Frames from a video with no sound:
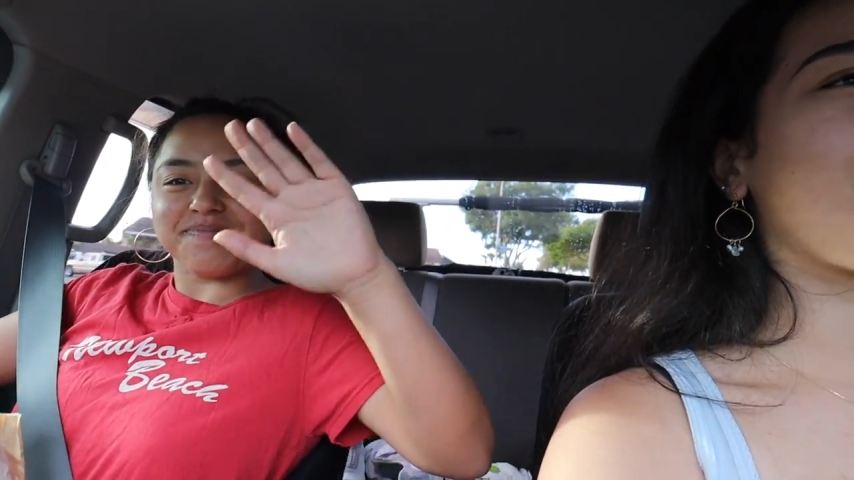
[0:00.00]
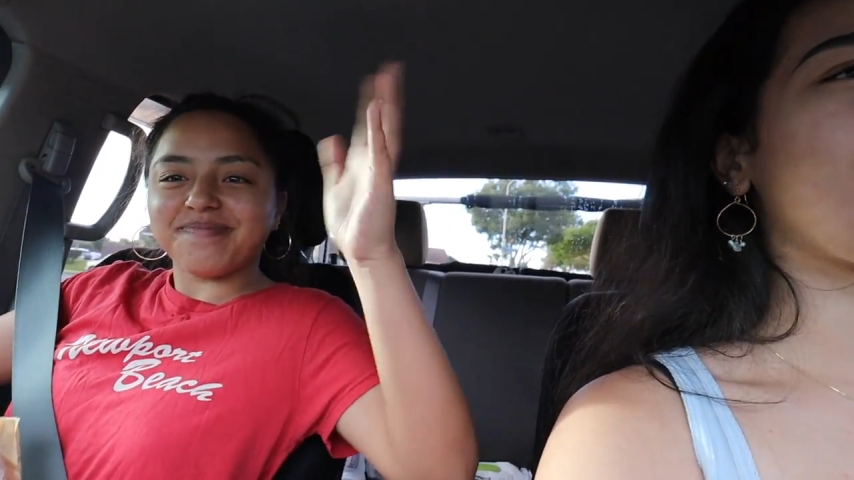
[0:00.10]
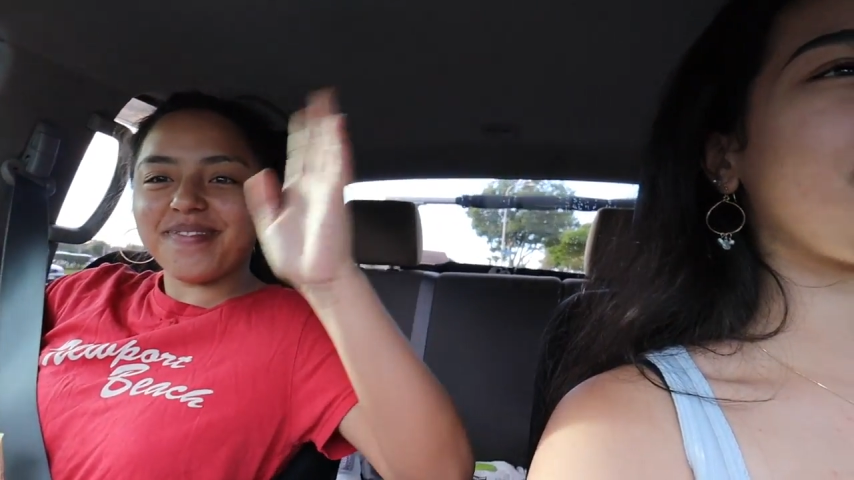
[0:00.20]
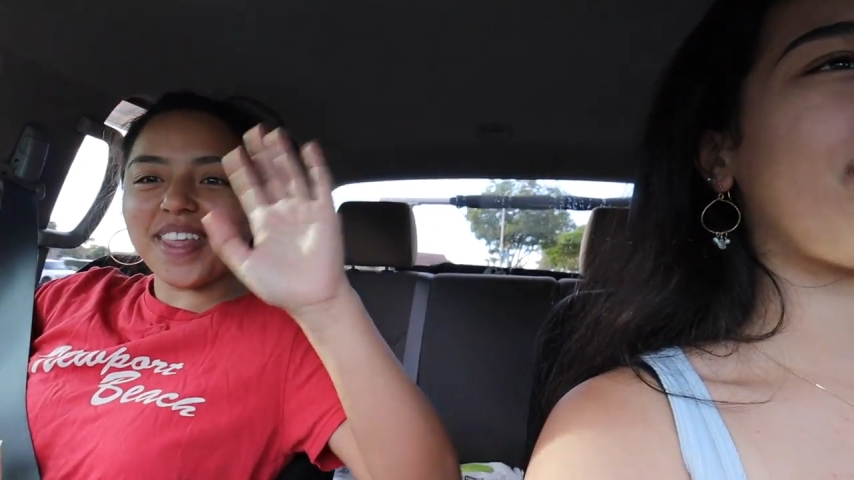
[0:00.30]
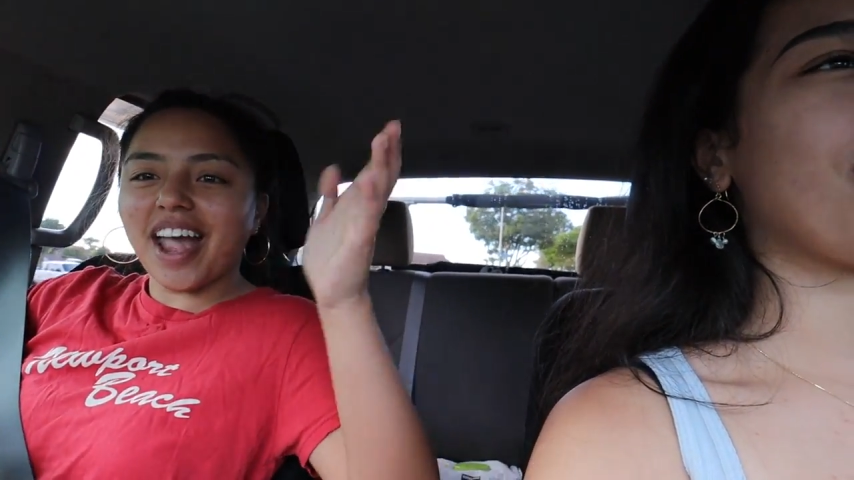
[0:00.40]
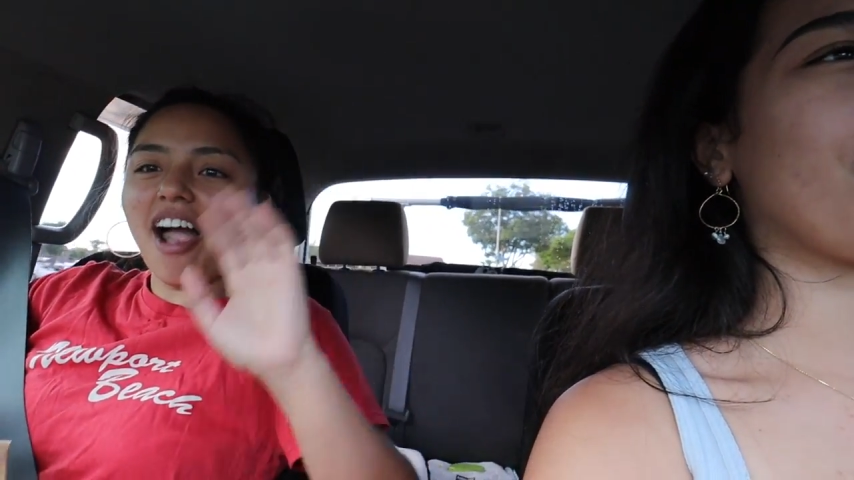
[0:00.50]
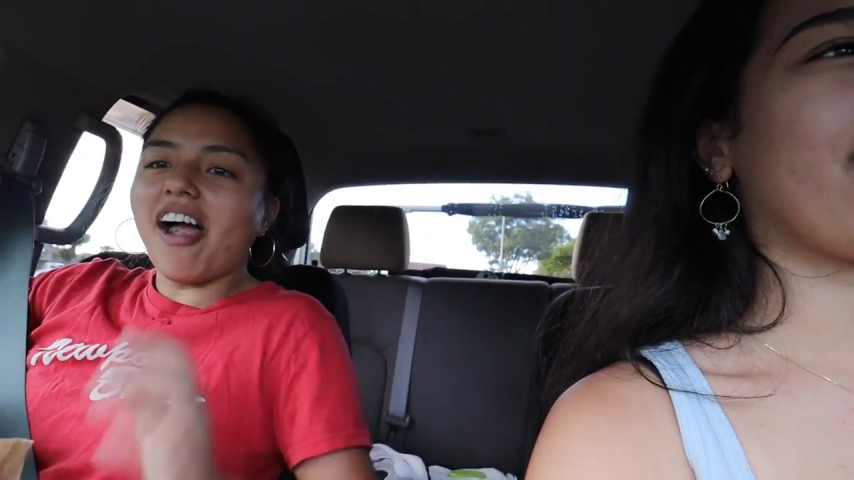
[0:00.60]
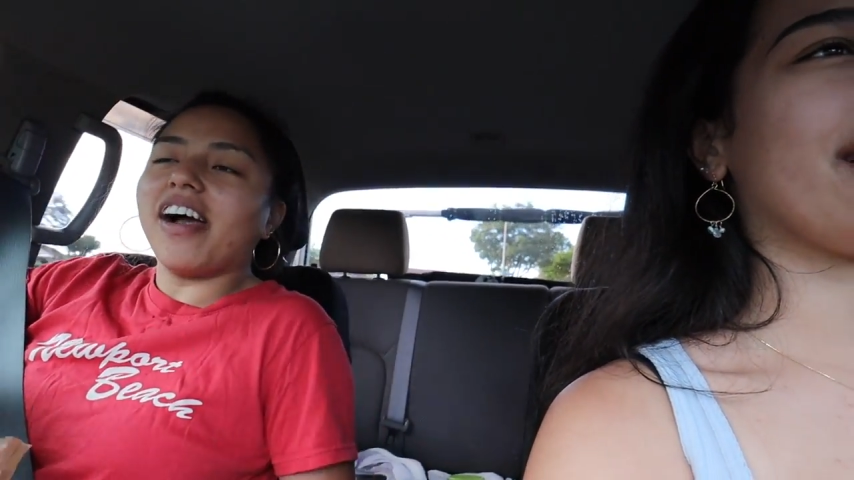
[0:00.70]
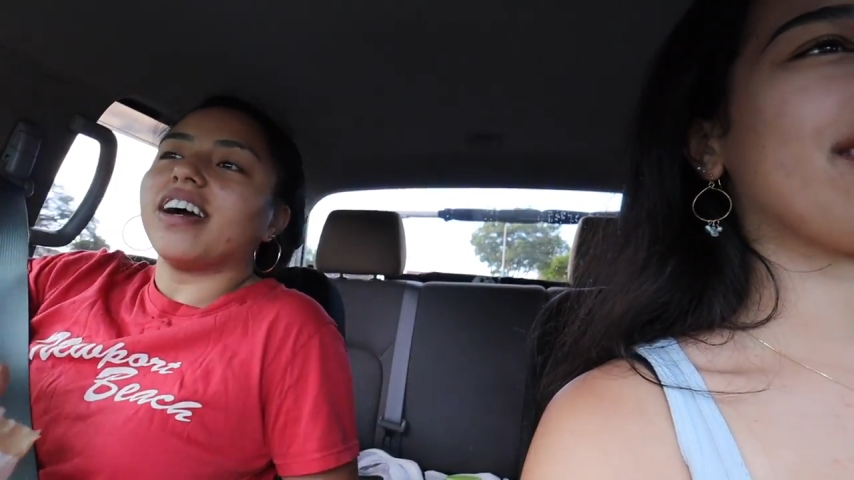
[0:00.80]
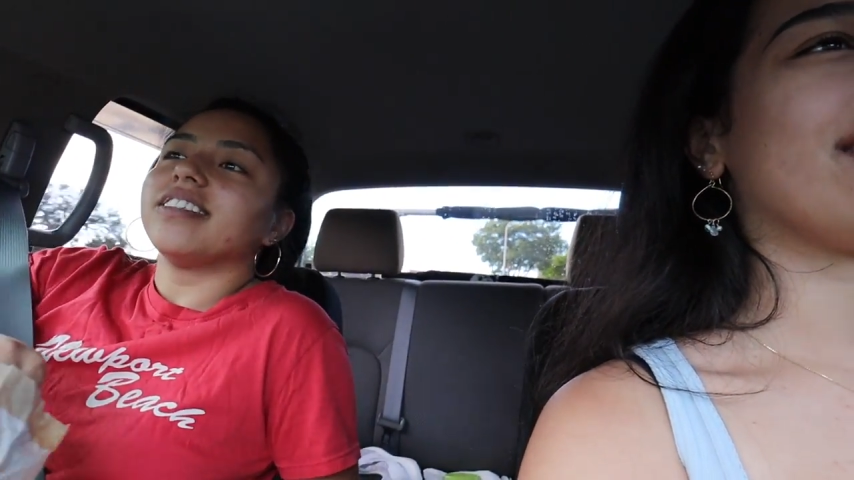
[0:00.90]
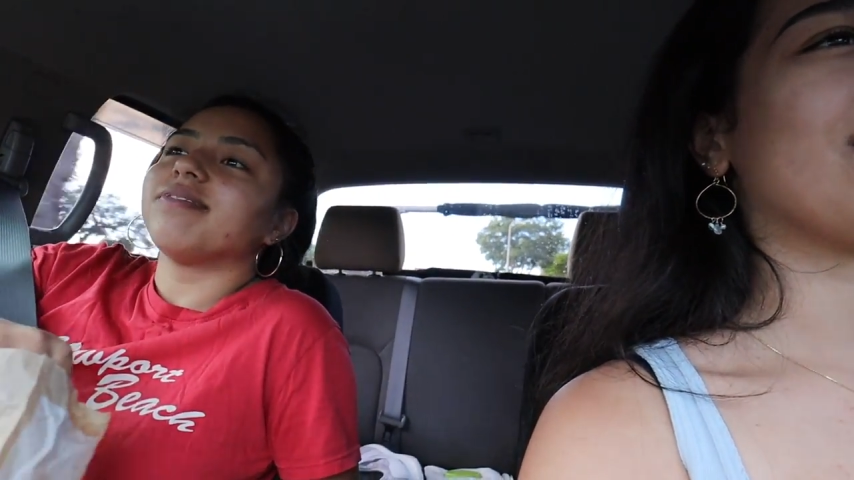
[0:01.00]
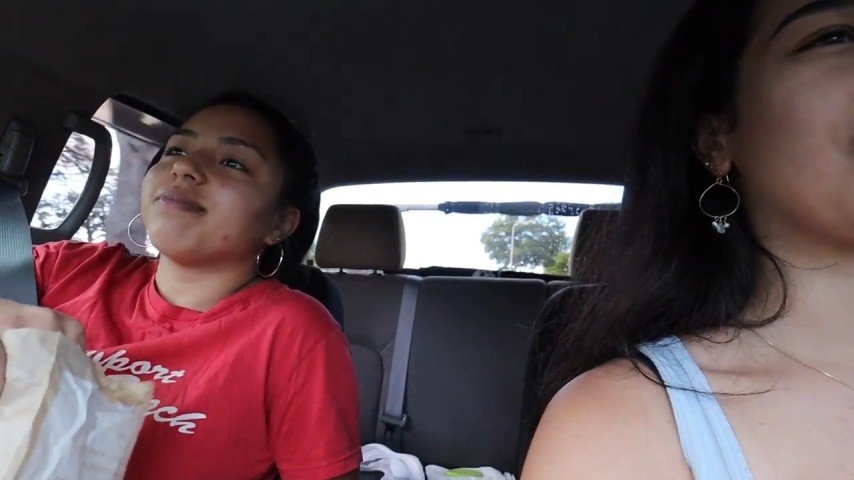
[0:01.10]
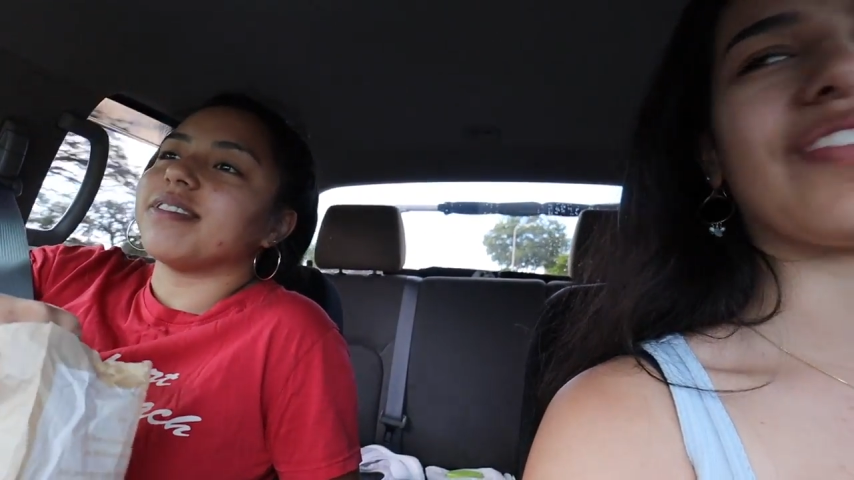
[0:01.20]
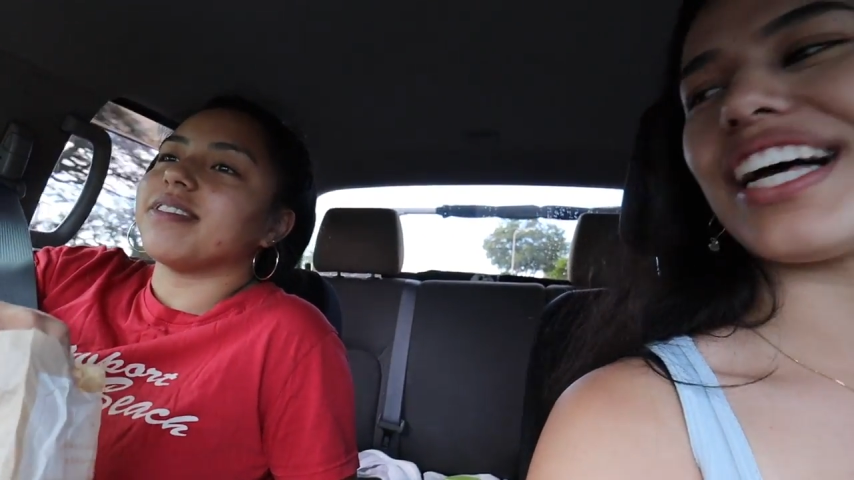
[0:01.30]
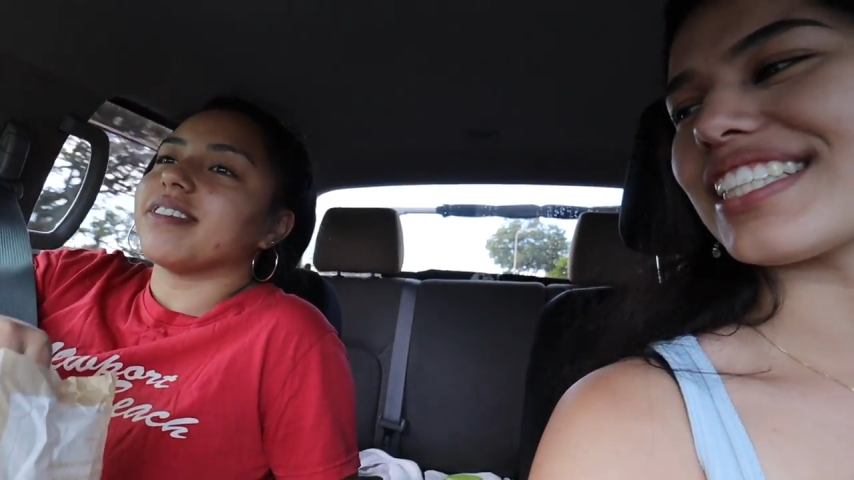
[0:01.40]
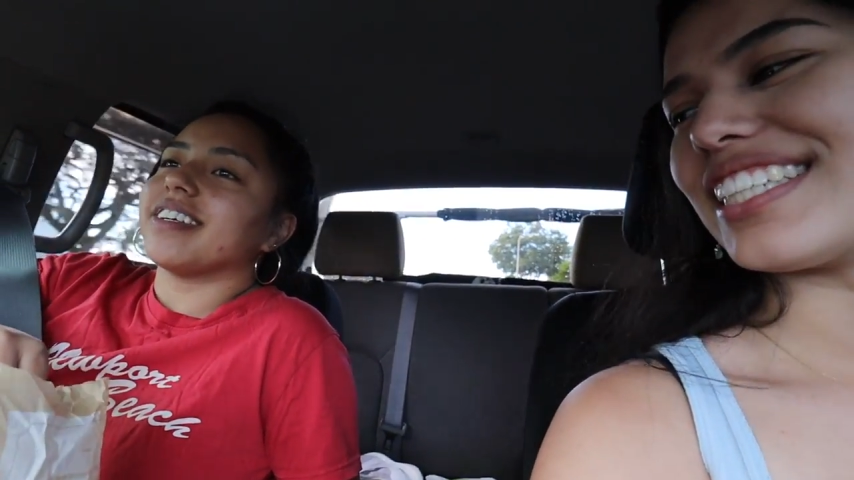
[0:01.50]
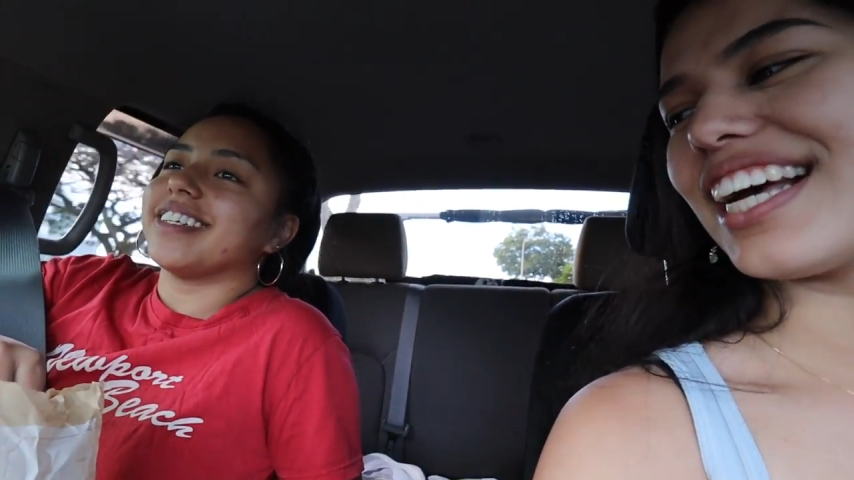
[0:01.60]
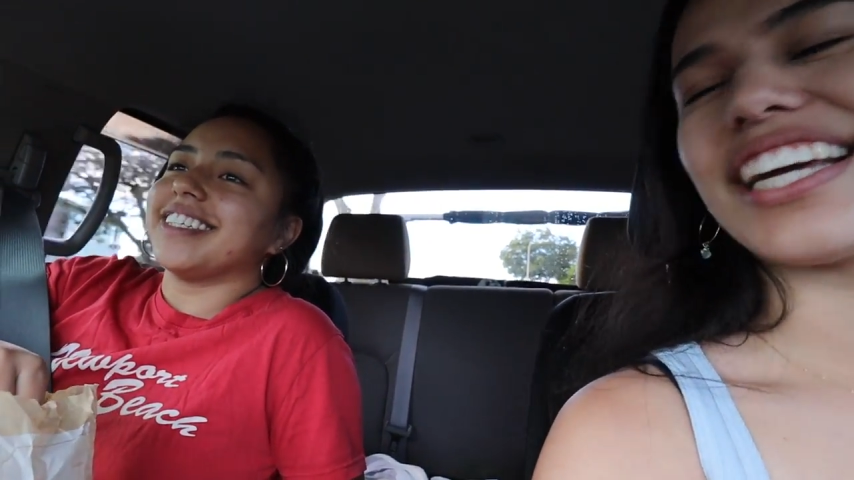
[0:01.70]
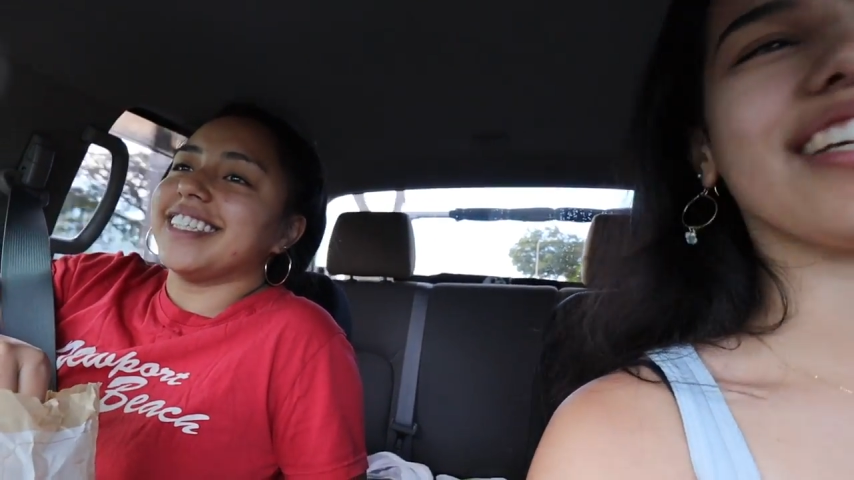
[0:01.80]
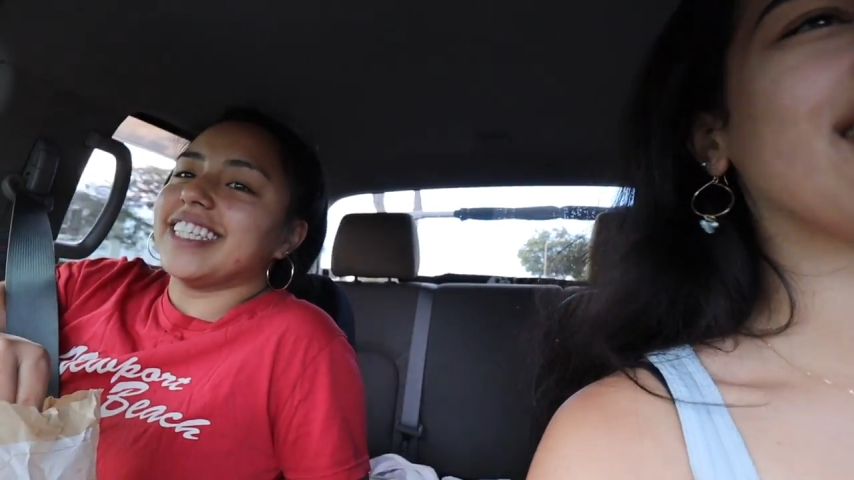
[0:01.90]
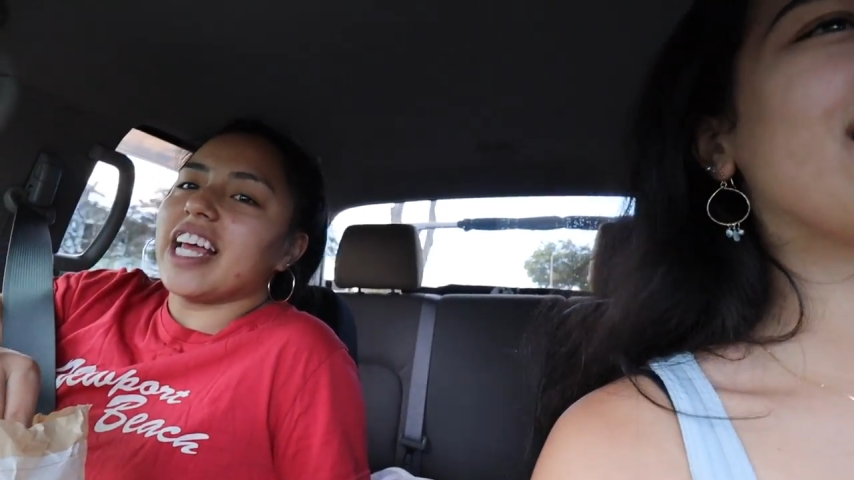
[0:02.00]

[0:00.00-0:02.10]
her banana bread from last night.